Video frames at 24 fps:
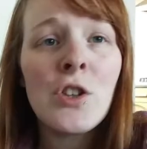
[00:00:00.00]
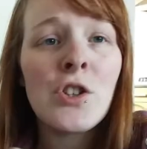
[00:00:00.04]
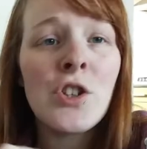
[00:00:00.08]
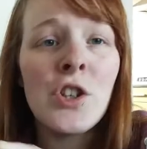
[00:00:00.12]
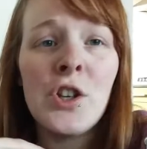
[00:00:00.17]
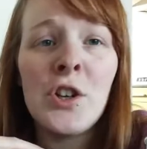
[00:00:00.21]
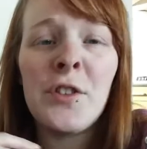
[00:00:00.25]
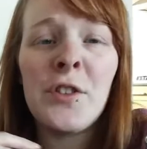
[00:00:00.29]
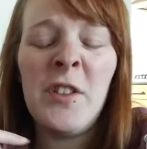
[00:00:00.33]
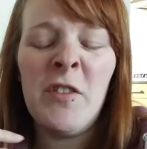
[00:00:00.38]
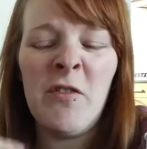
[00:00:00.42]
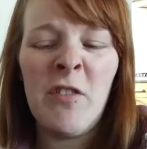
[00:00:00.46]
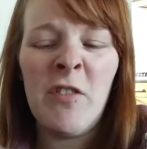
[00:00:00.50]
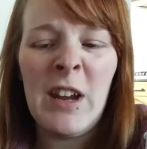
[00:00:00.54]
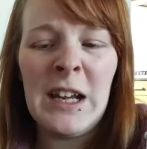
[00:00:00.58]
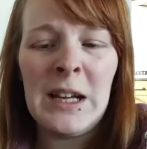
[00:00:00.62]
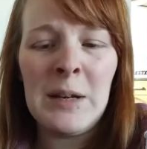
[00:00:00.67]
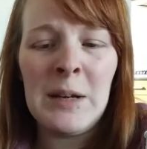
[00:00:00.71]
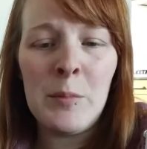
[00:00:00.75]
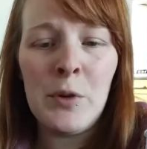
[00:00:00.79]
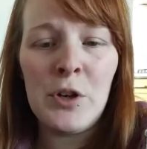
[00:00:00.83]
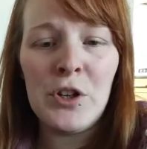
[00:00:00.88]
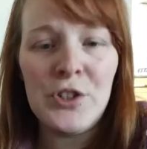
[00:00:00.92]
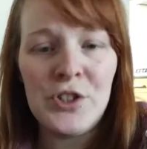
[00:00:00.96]
So nothing
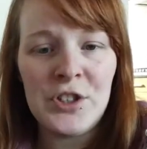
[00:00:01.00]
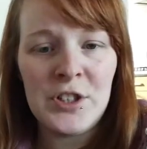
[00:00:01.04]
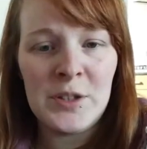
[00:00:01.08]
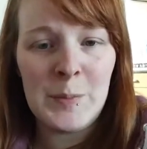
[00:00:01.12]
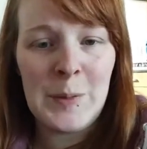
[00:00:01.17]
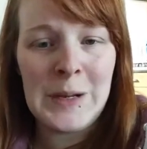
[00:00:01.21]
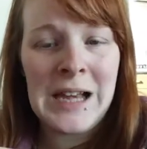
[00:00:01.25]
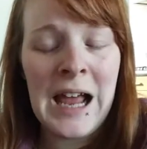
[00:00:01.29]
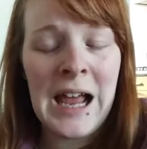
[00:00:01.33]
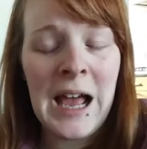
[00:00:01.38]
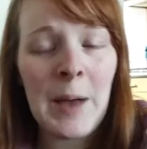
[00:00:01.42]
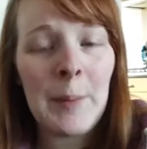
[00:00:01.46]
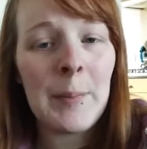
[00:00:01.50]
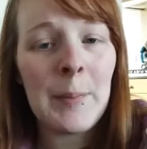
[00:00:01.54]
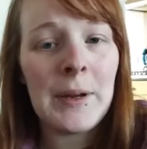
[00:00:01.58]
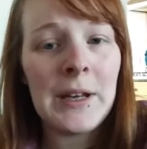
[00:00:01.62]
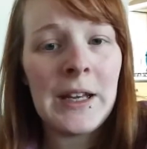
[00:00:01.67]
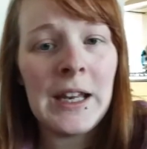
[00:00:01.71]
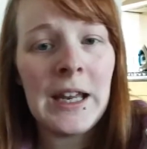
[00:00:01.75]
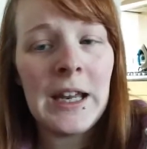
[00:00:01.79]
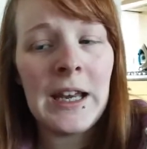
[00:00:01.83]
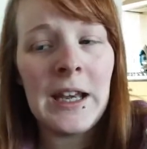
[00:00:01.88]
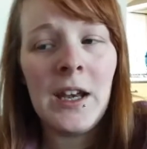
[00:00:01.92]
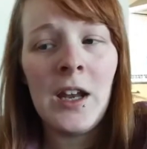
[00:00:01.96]
really much has been
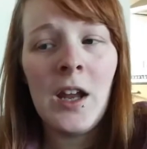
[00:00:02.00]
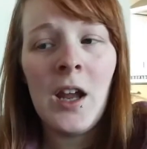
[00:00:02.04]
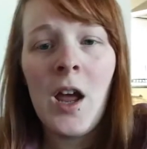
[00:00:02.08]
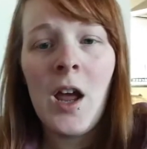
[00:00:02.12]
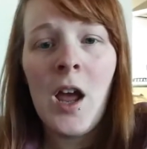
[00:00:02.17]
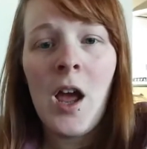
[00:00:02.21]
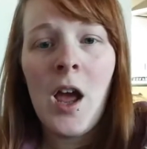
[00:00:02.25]
happening